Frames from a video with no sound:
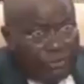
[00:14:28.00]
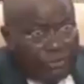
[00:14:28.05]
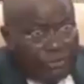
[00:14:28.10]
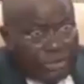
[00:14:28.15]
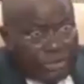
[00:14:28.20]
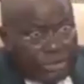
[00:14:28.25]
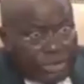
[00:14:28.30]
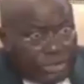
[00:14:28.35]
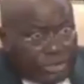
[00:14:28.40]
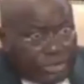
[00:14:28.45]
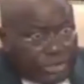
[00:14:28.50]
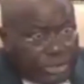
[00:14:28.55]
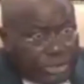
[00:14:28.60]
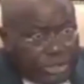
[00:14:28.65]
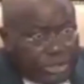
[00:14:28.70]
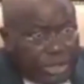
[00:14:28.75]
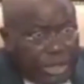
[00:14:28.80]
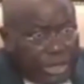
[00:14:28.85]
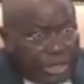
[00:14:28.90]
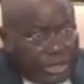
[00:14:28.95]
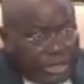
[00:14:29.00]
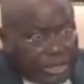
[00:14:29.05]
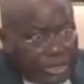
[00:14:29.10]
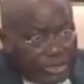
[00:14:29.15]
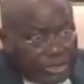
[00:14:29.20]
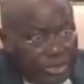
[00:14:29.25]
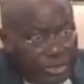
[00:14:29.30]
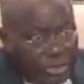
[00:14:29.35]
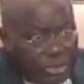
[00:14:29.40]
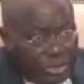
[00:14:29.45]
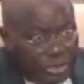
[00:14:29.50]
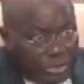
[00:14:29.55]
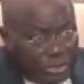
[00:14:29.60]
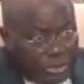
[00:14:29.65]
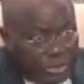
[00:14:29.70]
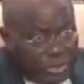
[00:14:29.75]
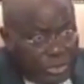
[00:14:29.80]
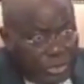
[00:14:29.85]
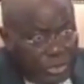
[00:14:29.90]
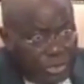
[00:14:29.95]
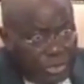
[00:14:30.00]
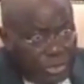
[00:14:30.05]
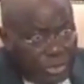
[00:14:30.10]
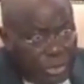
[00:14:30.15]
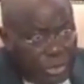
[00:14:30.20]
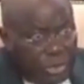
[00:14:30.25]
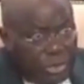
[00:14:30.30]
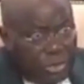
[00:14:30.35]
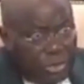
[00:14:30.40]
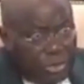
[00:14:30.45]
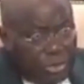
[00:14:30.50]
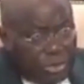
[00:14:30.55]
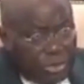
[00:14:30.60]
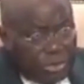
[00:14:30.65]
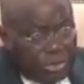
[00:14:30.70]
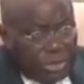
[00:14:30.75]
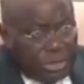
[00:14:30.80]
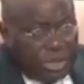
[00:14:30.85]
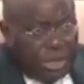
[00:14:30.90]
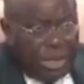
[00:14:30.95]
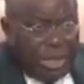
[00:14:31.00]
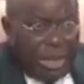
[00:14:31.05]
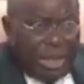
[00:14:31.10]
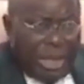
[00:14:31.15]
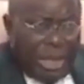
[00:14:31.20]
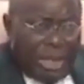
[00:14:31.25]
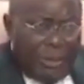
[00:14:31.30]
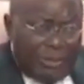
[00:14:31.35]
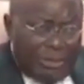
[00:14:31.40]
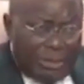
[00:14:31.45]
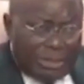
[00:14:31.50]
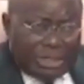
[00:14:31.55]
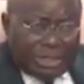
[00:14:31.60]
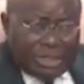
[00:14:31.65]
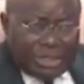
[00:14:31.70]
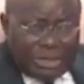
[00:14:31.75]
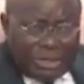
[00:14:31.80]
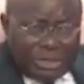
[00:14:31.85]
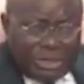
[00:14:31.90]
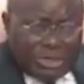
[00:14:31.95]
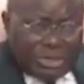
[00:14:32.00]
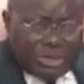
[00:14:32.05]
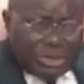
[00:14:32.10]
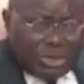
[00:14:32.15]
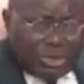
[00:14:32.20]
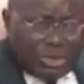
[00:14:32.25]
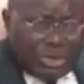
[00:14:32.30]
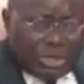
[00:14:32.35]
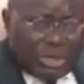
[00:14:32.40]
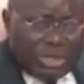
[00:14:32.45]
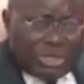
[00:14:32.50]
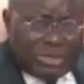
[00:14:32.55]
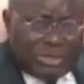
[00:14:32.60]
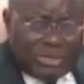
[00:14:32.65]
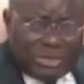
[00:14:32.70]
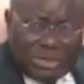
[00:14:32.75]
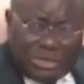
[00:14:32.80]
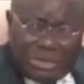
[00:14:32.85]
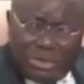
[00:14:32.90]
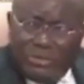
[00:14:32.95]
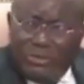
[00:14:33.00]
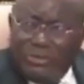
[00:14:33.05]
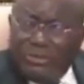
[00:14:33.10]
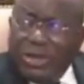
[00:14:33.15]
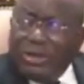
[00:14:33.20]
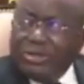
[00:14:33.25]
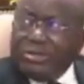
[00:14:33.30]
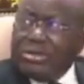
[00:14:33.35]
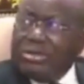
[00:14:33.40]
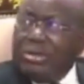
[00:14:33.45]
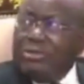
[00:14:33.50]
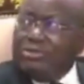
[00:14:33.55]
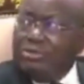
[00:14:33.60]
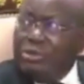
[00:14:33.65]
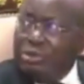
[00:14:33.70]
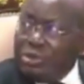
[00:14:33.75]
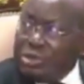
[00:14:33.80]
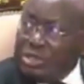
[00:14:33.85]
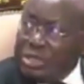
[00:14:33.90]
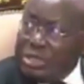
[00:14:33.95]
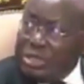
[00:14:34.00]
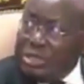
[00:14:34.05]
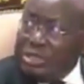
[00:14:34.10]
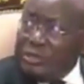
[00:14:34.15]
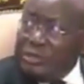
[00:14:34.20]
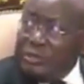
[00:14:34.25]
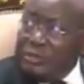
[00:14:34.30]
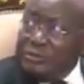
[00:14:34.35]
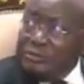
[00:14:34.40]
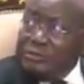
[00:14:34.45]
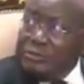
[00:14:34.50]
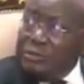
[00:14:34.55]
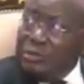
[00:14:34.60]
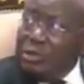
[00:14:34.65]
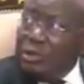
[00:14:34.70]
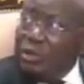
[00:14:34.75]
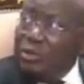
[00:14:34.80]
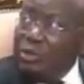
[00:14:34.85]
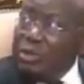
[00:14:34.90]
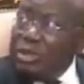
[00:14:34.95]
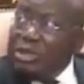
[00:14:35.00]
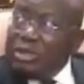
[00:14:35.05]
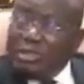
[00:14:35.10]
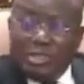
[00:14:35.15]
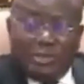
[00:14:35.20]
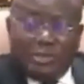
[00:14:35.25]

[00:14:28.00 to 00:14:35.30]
A situation like this woman who was, I'm not still sure whether she was in fact deported or whether she